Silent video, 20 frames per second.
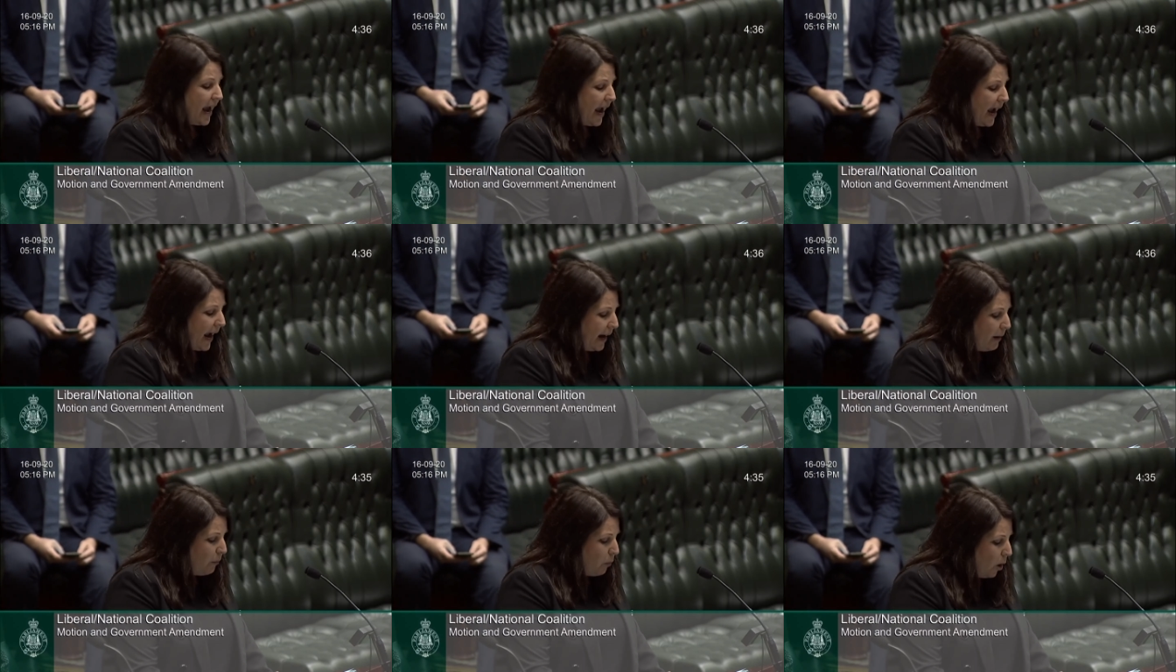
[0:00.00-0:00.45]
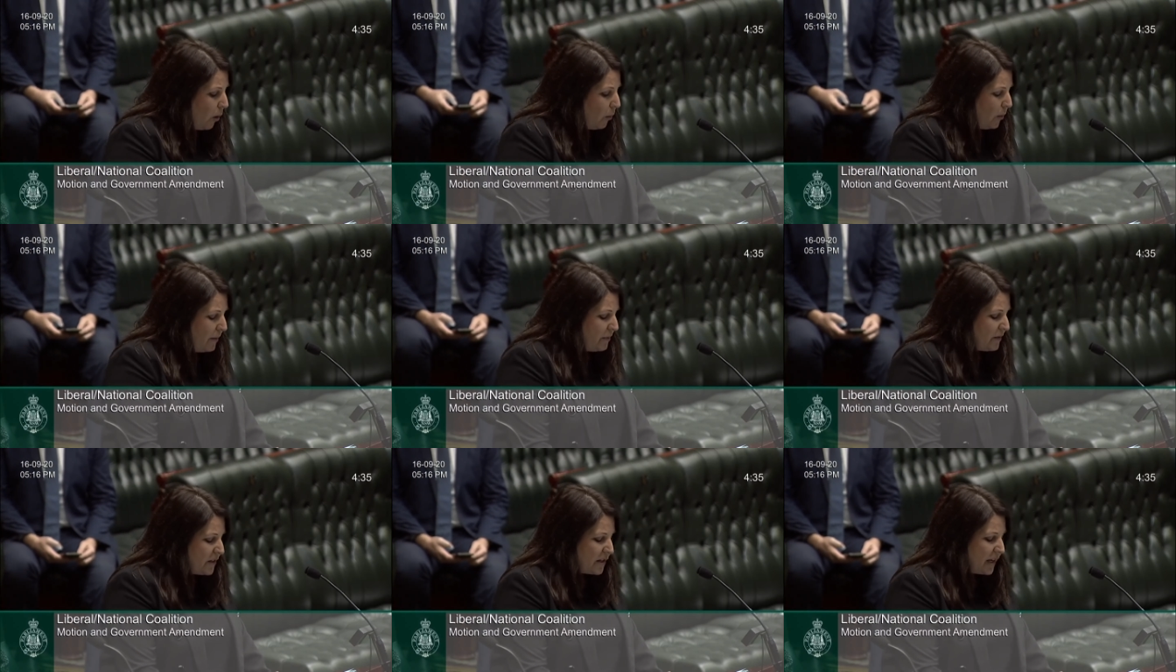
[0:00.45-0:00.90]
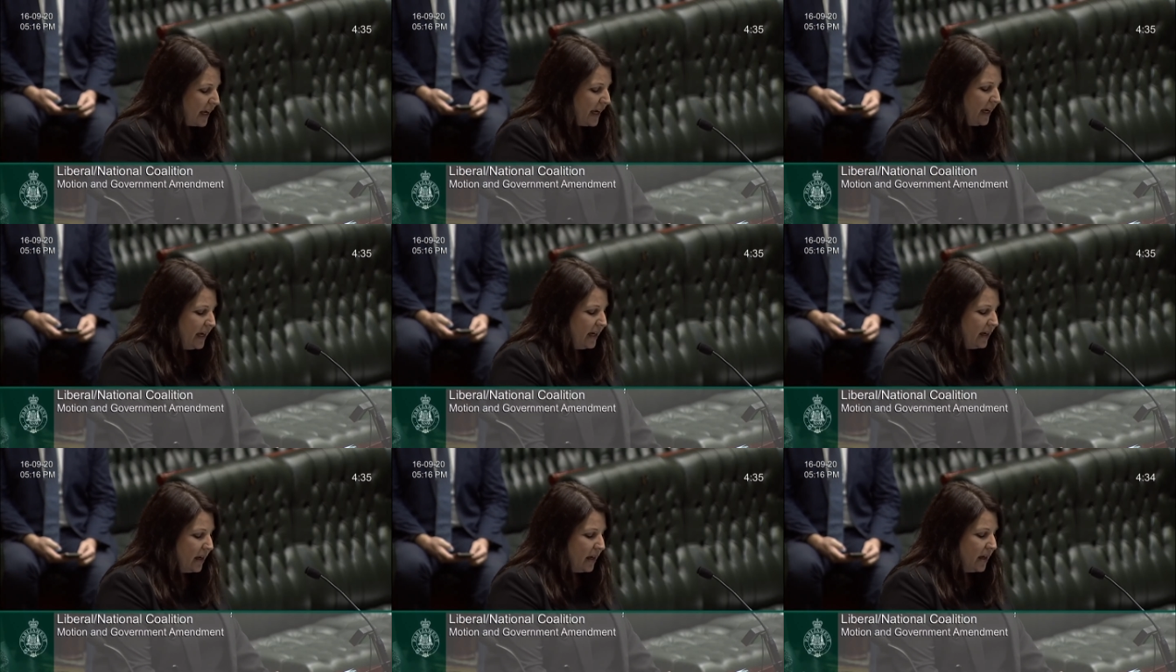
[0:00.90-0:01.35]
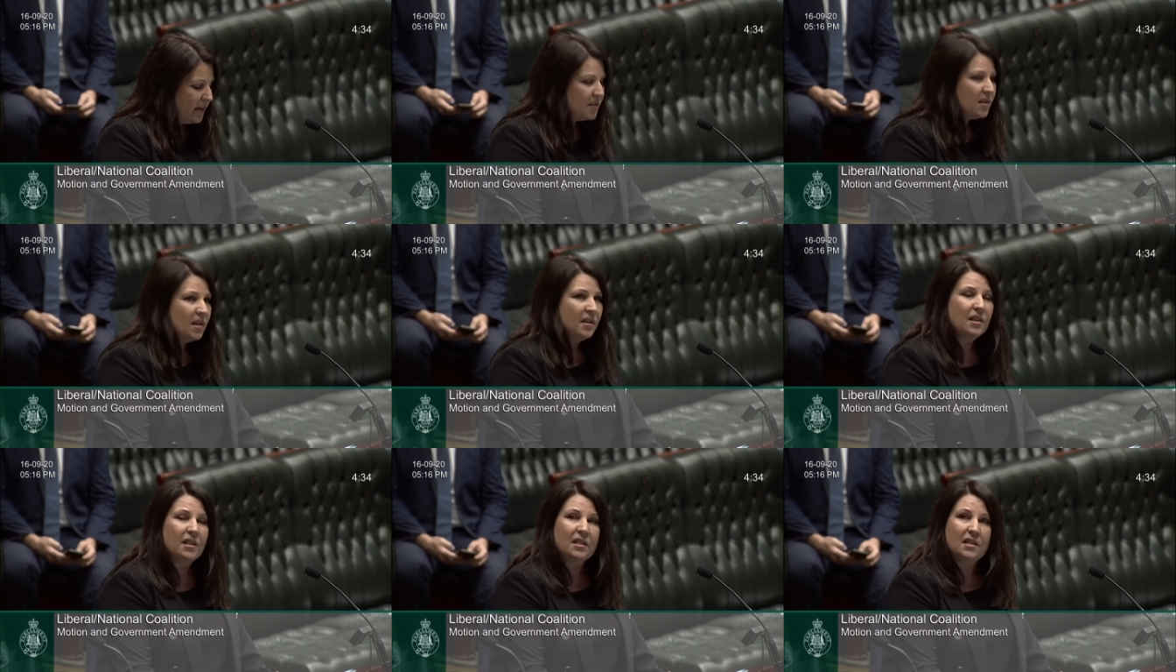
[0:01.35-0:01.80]
And what we've seen is
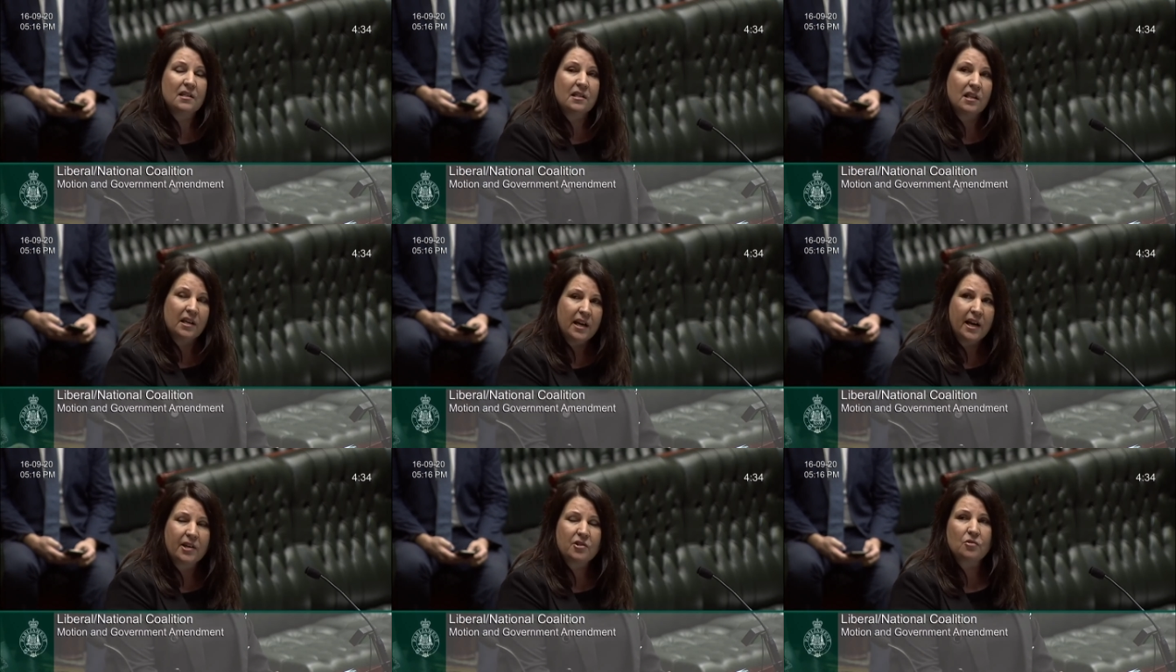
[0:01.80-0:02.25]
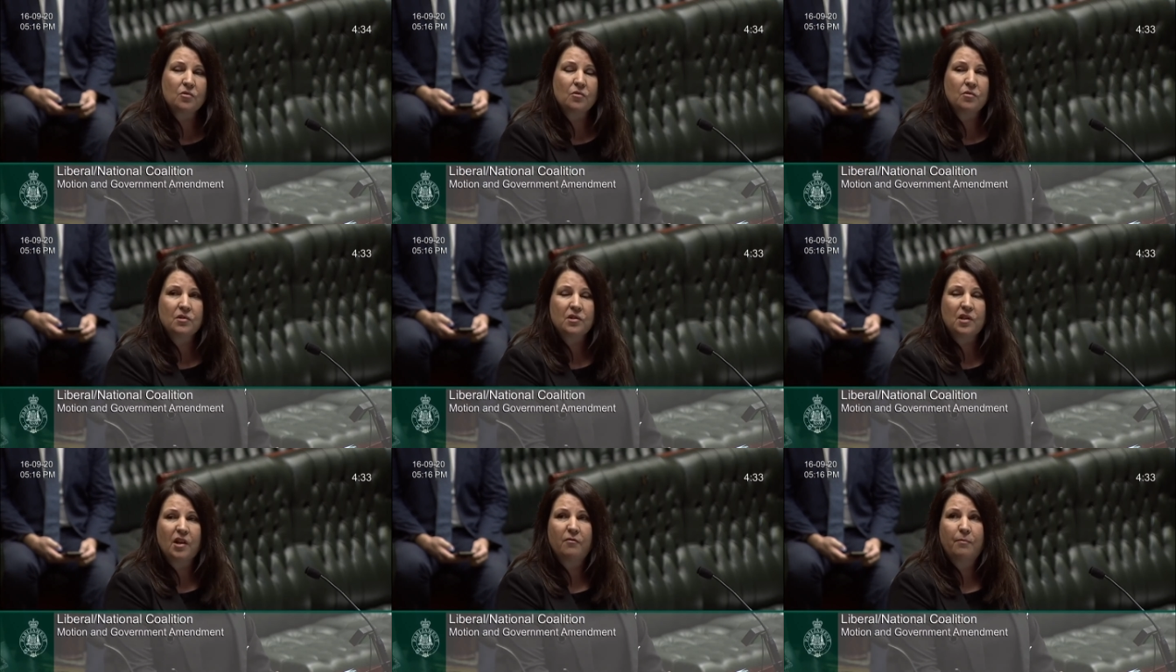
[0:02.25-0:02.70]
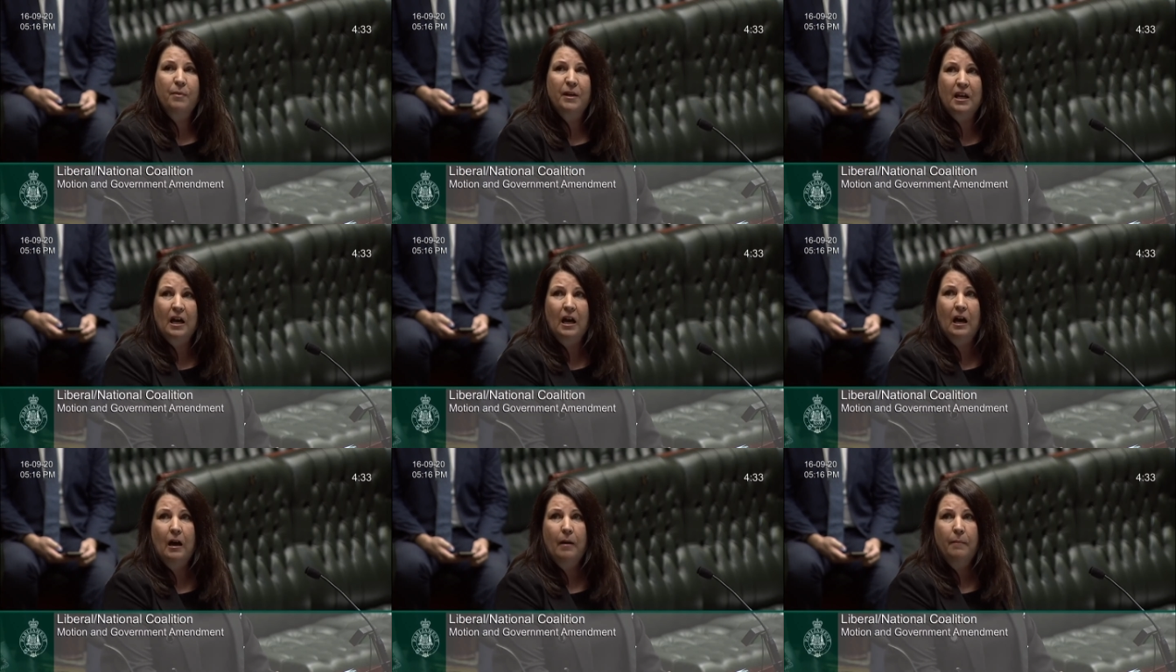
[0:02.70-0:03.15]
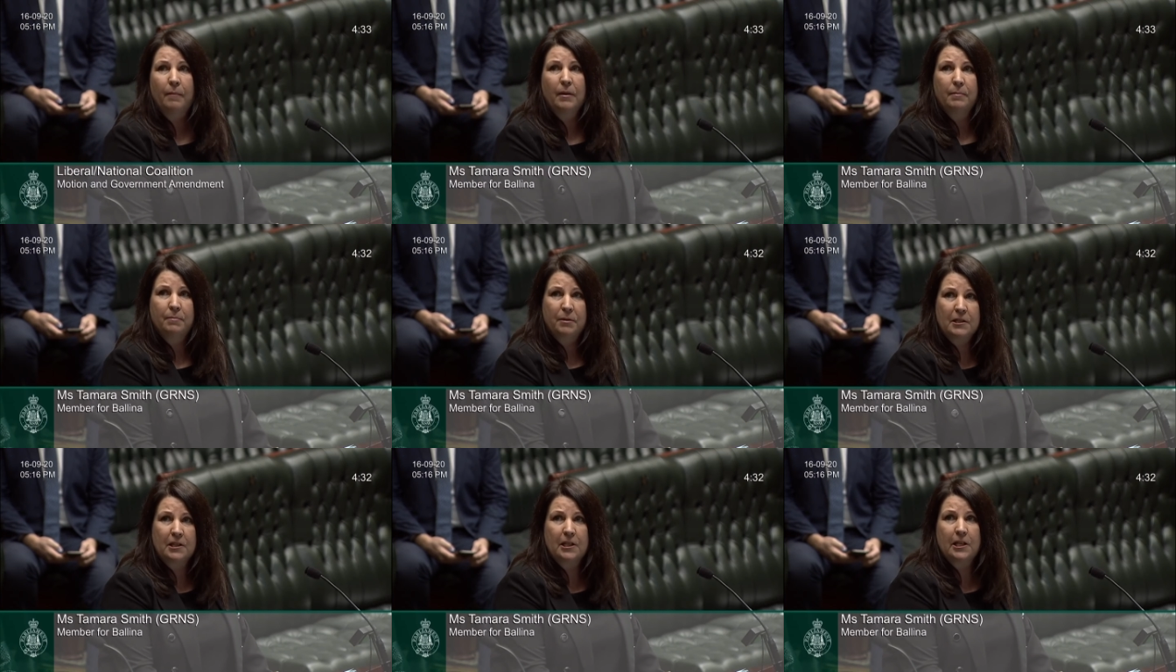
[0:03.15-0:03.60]
that this, the Nationals have become, in
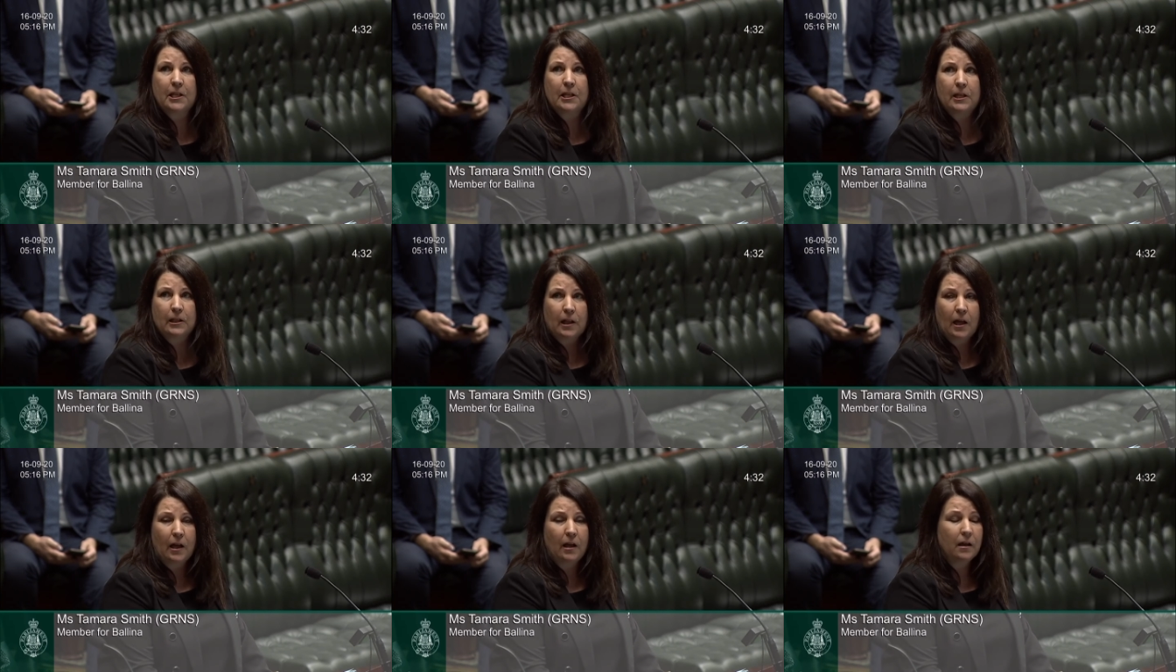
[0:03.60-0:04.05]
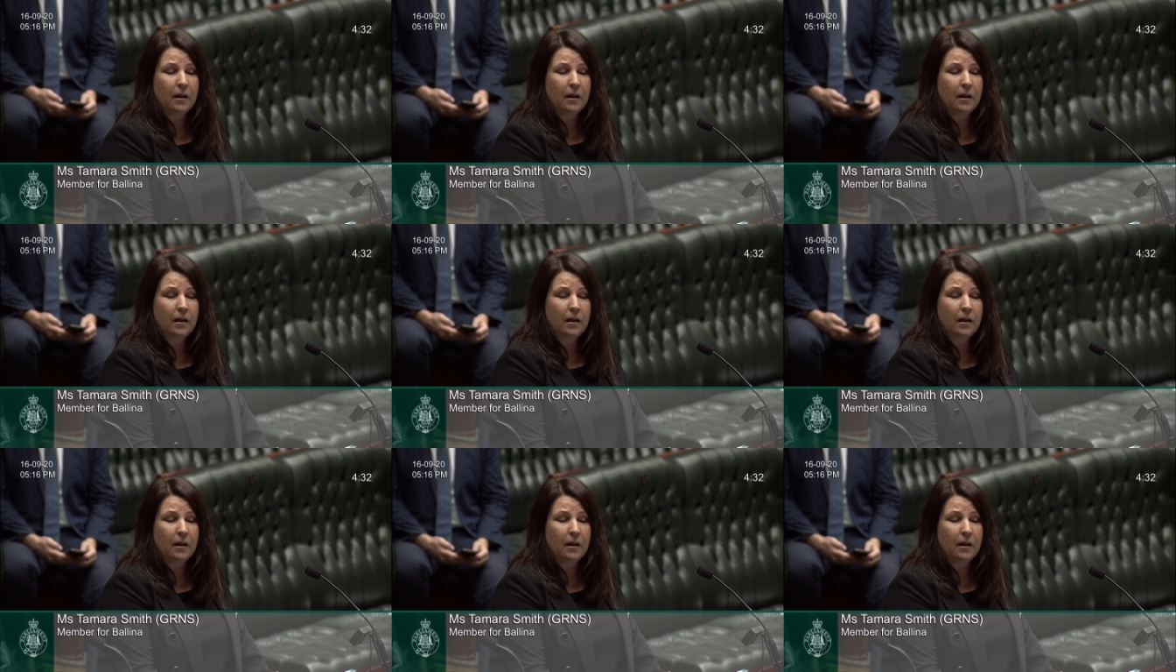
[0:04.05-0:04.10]
particular,